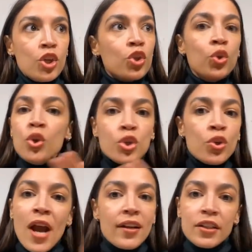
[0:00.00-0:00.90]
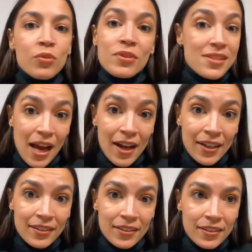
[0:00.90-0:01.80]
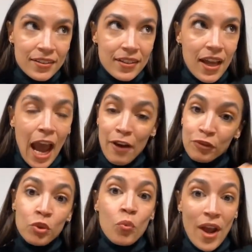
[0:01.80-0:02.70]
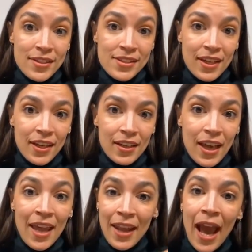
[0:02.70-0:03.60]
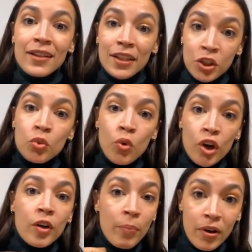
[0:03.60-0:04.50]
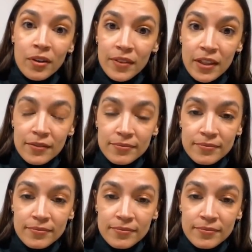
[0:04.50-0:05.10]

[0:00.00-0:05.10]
You're not going to resign after Wednesday and act like you weren't a part of it.